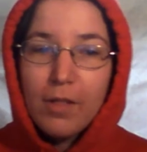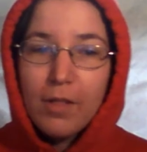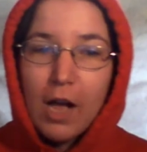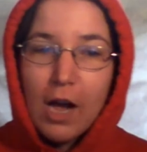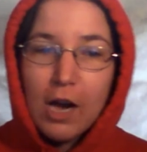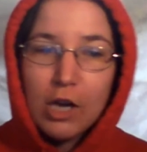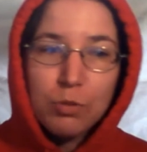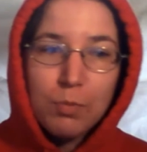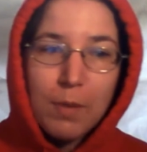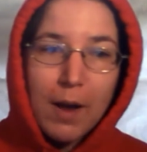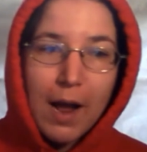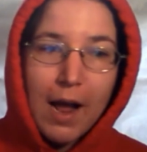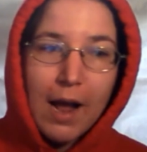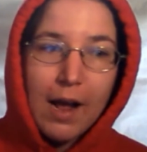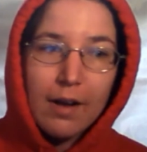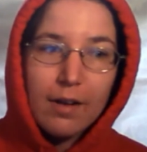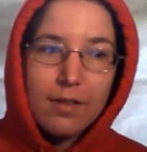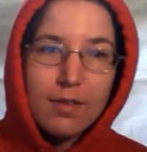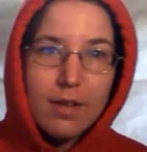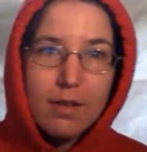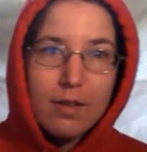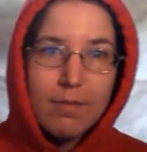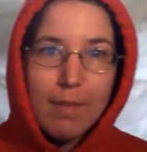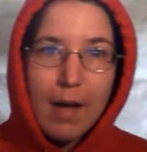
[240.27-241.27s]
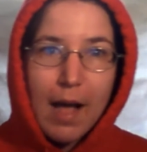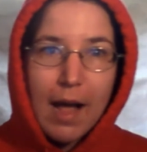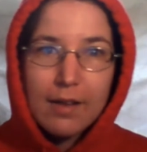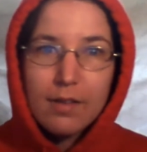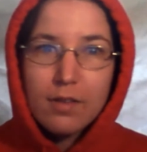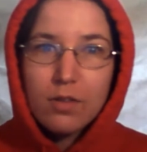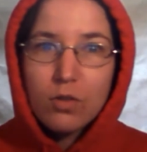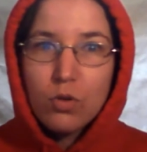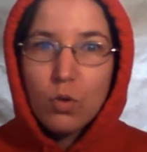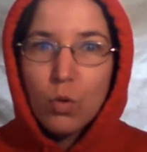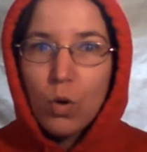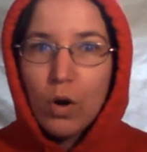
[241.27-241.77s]
flashbacks and
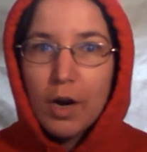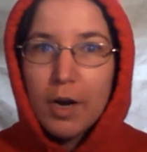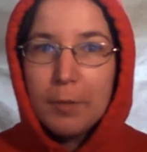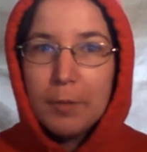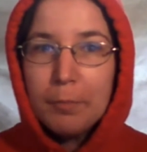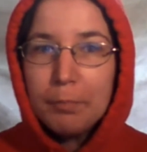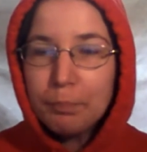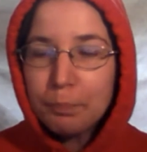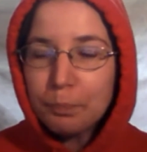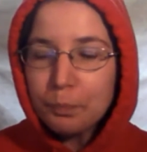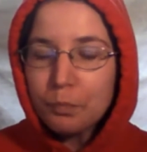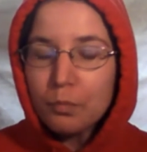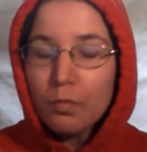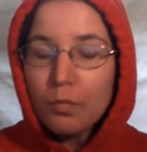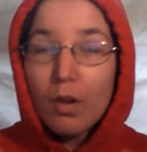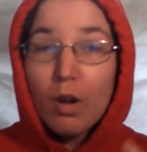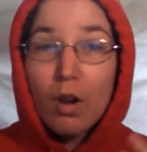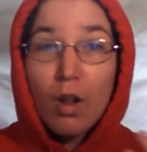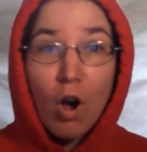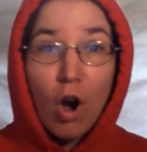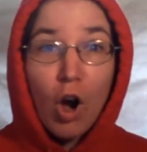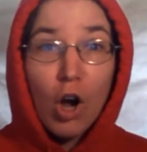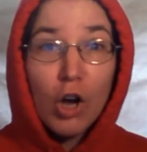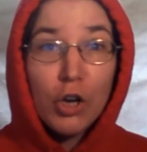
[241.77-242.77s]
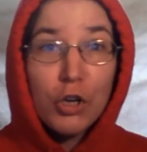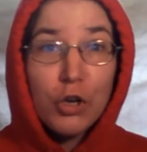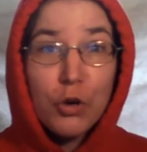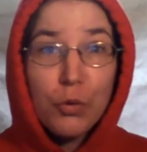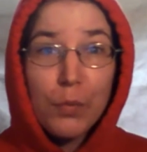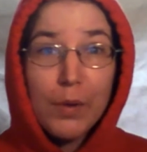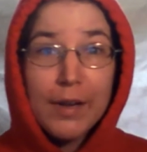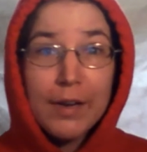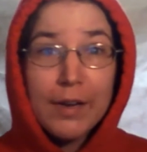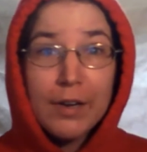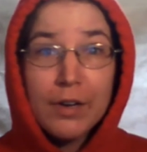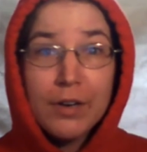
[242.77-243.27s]
backstory on your
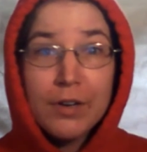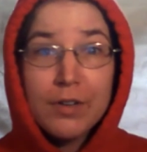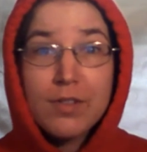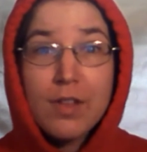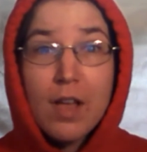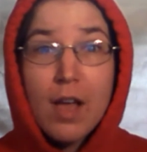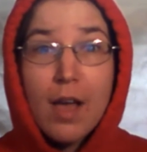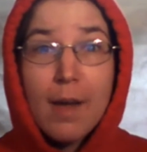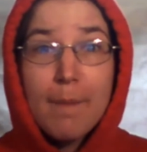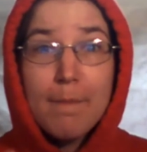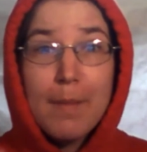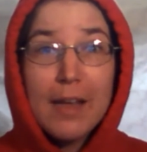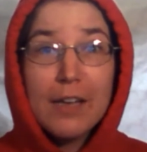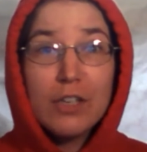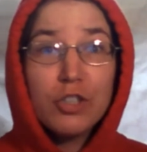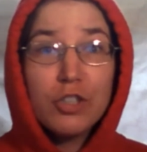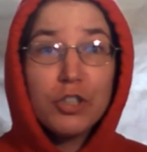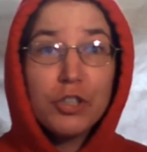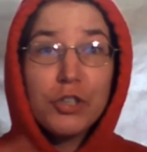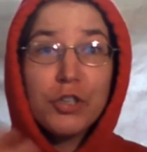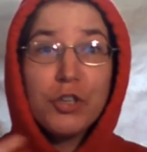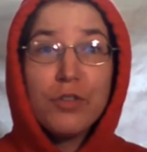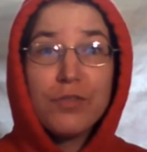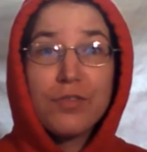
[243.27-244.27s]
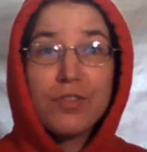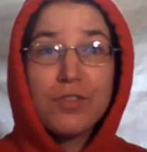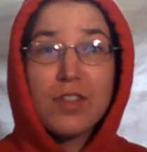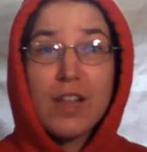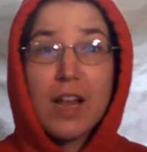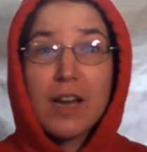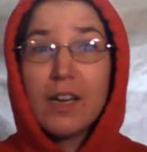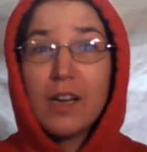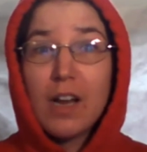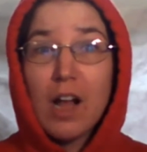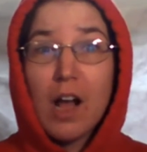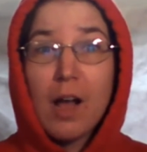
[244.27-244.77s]
readers, make sure you
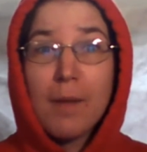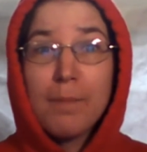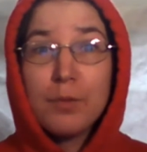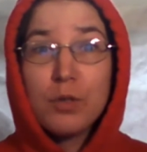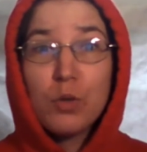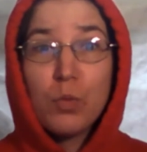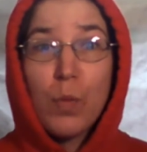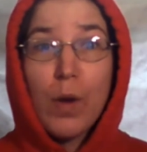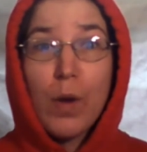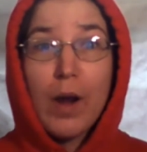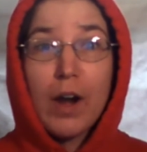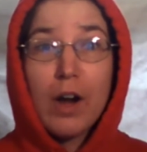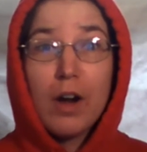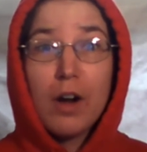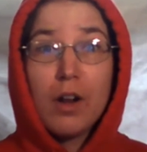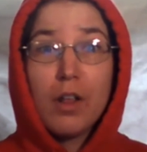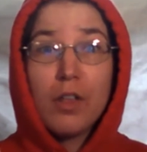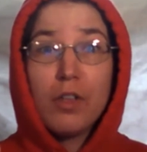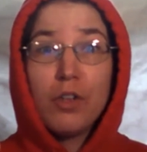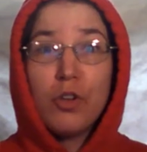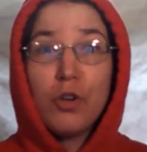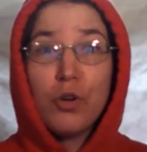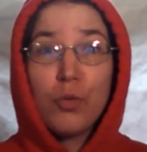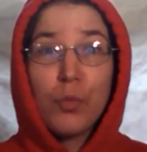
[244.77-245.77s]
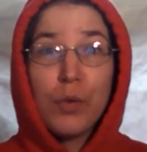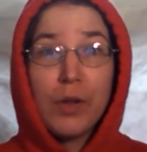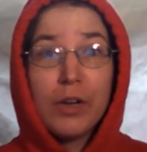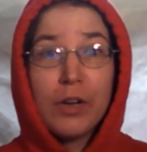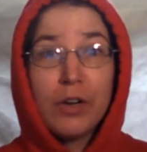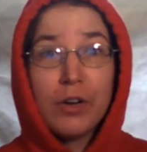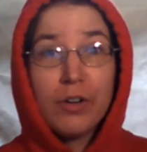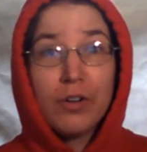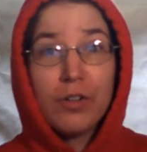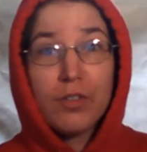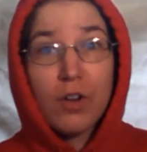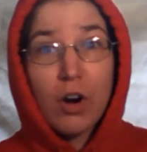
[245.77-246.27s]
set it up to where your
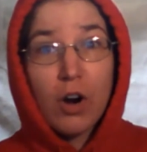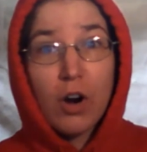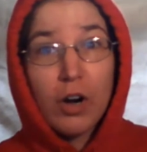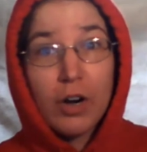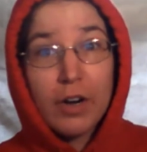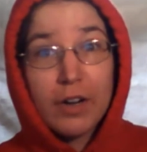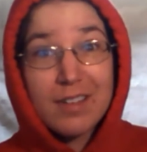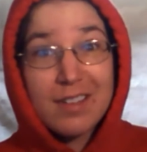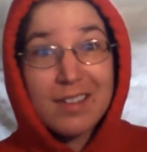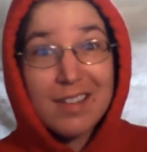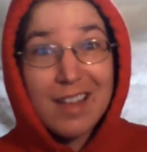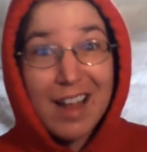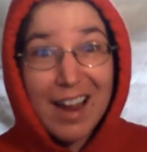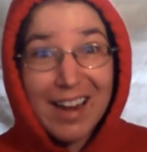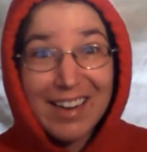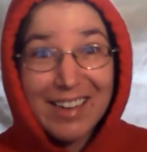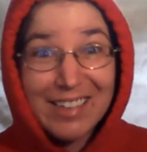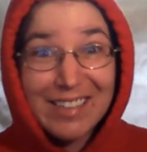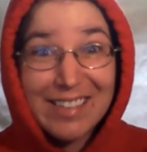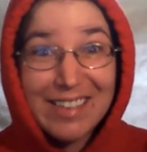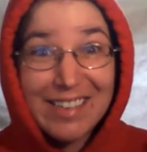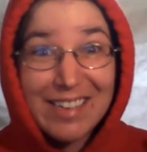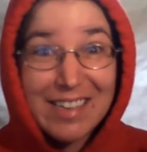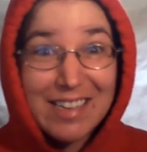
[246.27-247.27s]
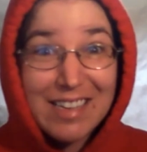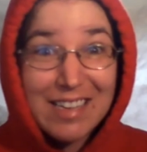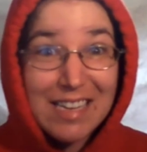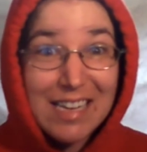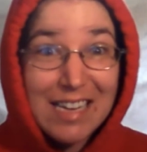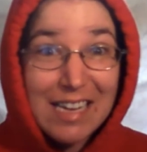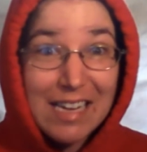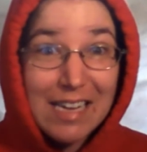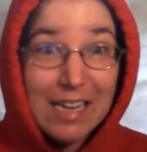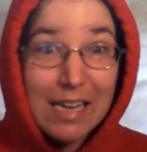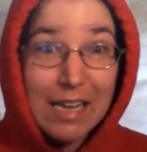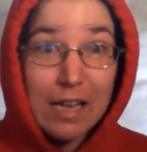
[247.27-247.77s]
readers are excited to
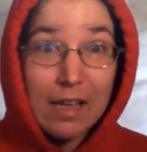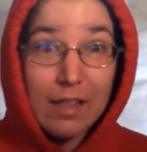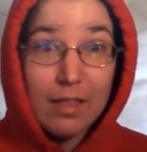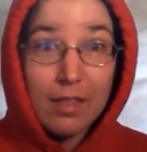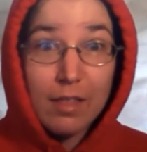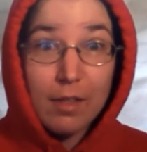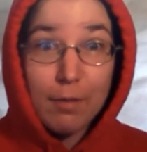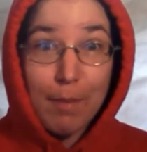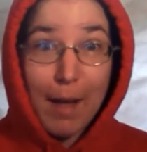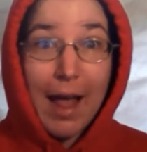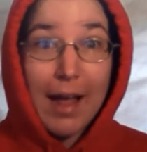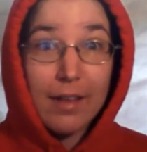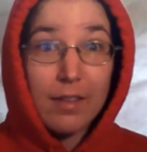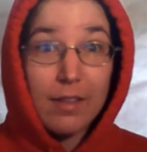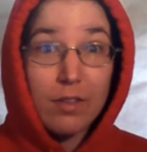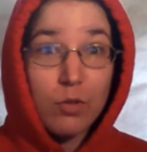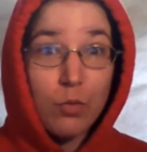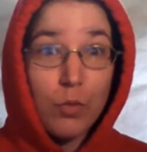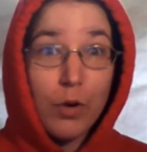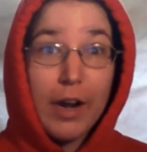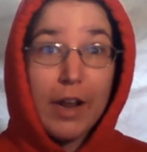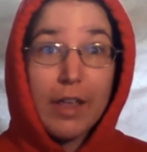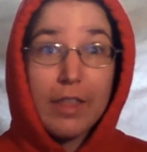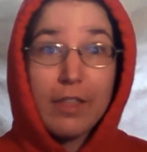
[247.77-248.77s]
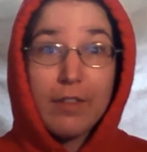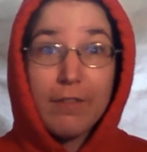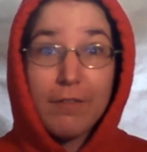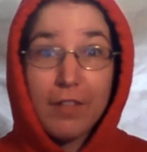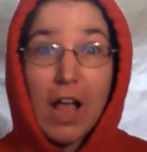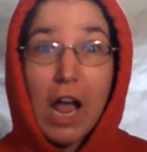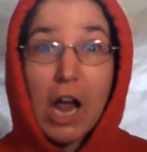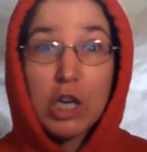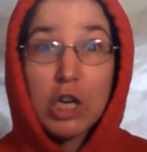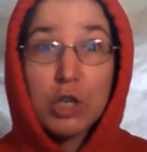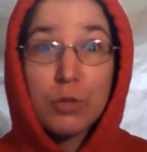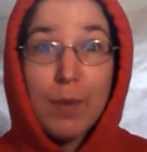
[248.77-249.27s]
see the backstory and the
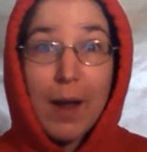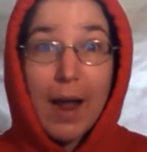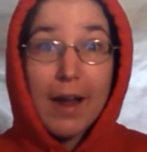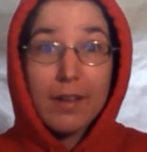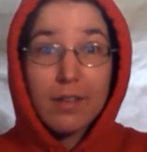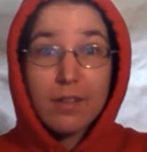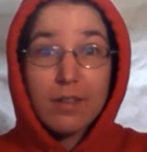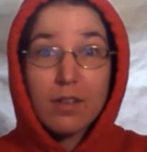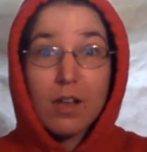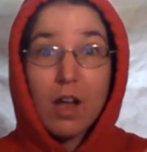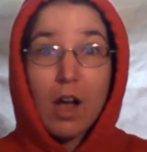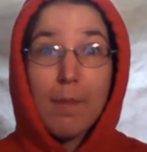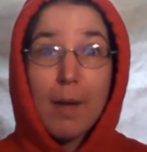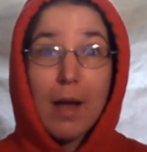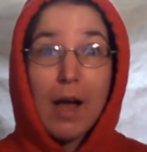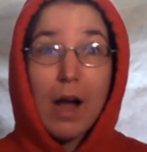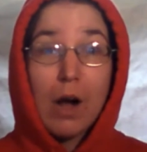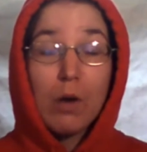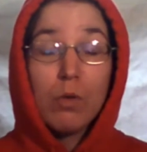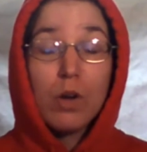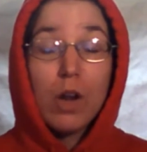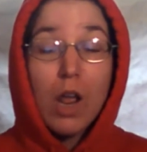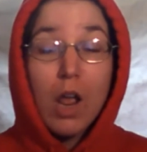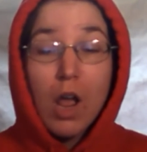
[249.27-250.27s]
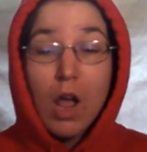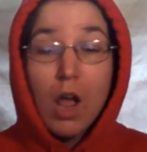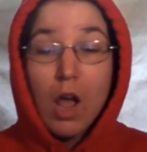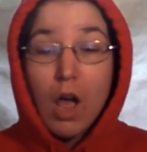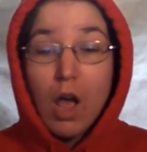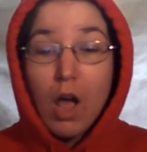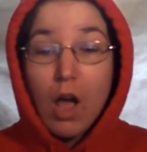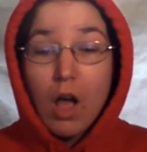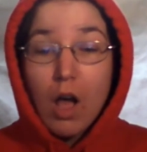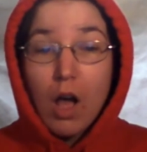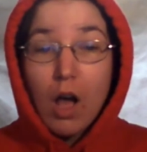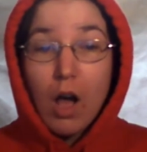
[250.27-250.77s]
flashbacks come out.
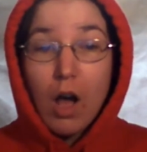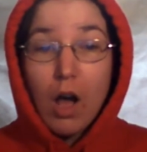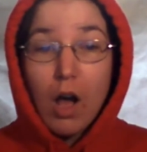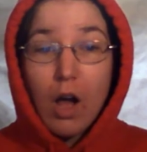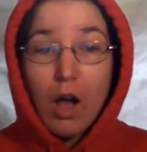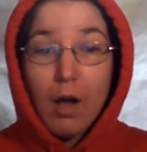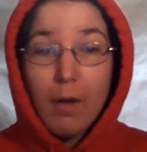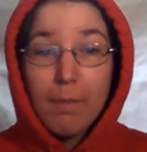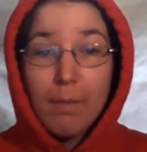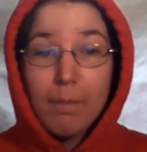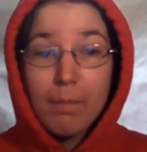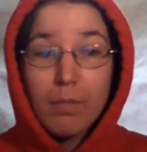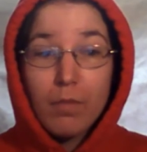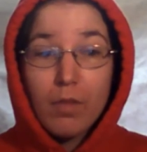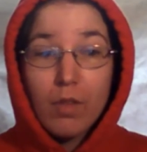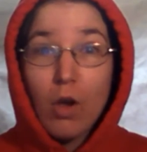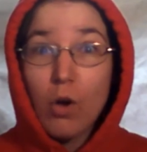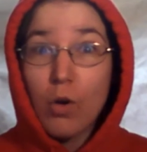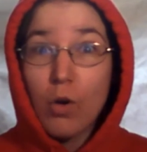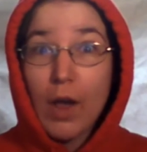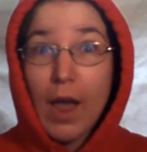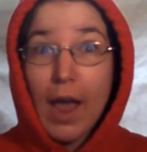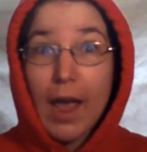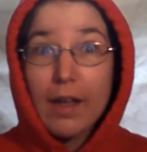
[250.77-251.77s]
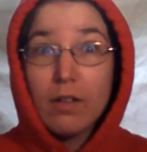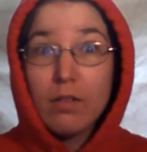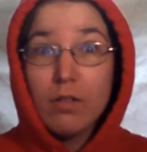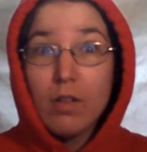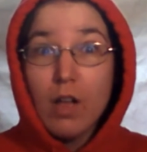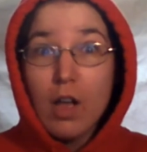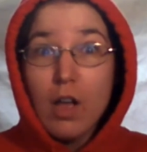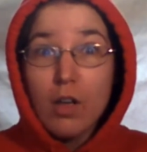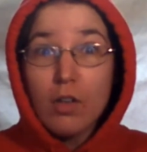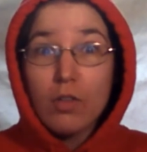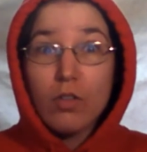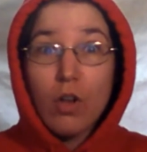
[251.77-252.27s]
Okay,
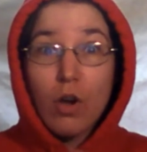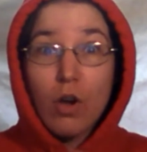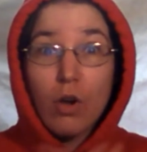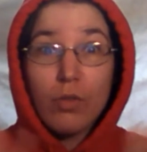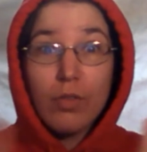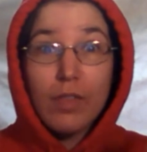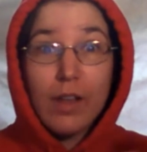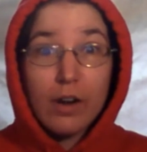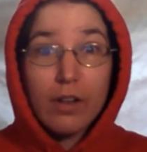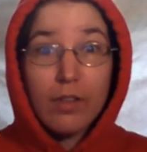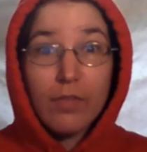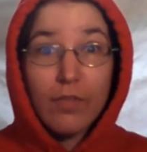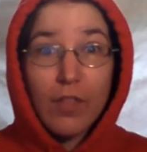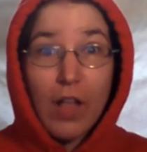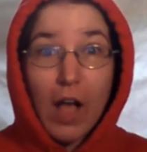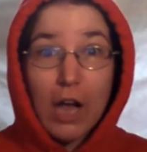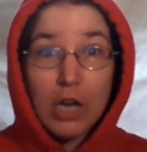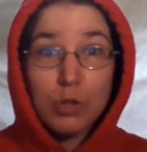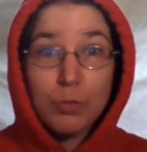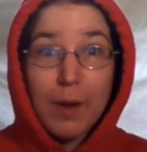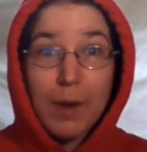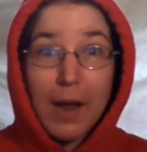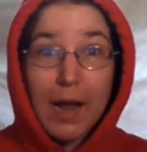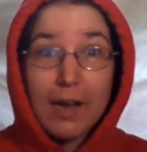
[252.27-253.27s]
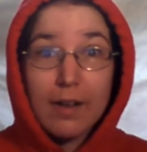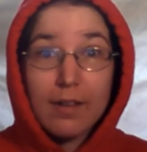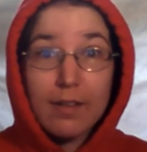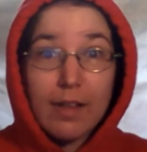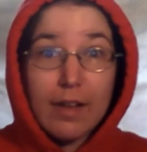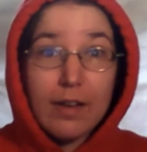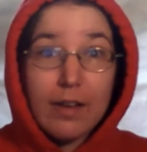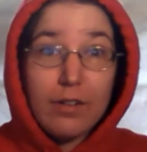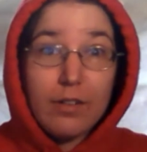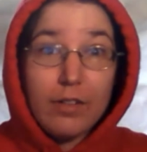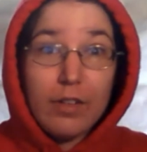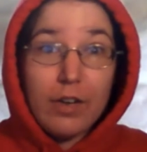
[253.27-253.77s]
so there's flashbacks.
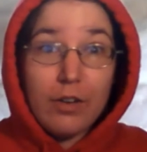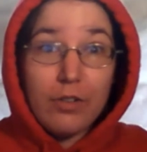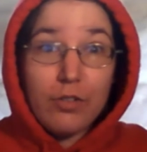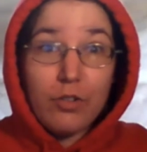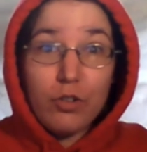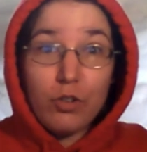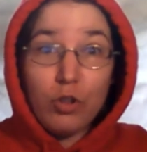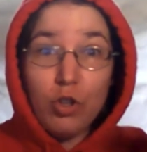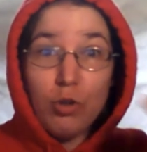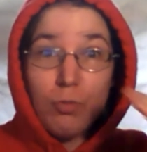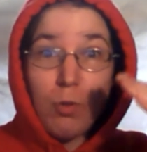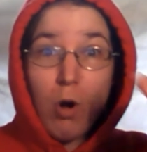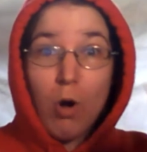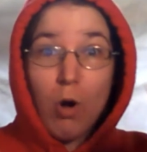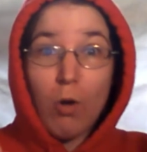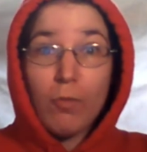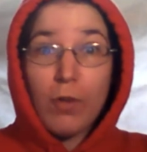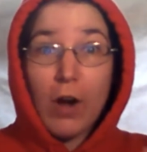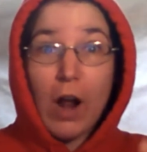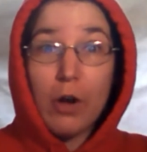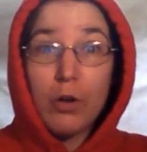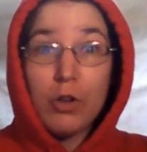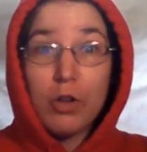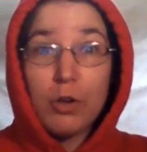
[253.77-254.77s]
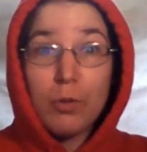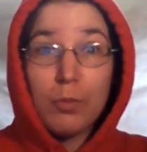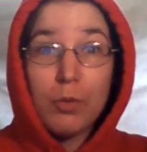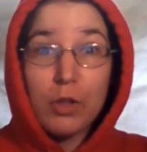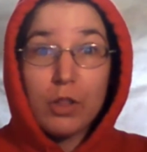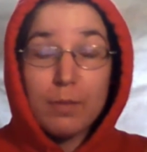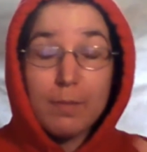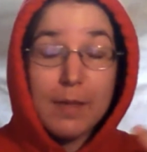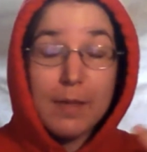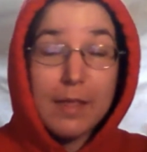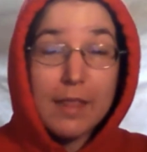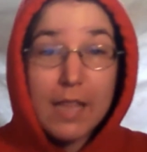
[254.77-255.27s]
There's your loophole for how you can
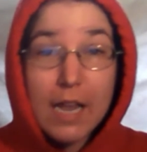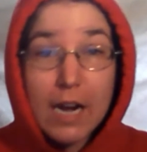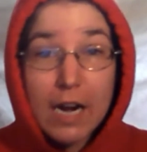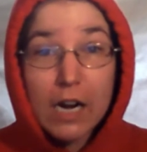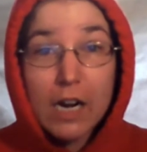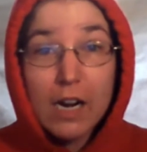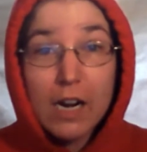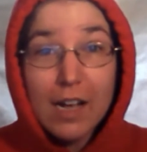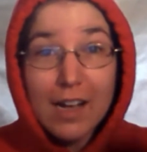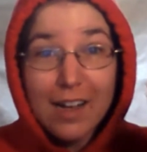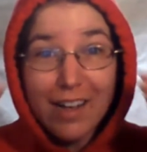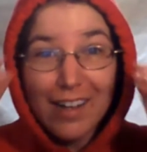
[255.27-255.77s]
put them in there.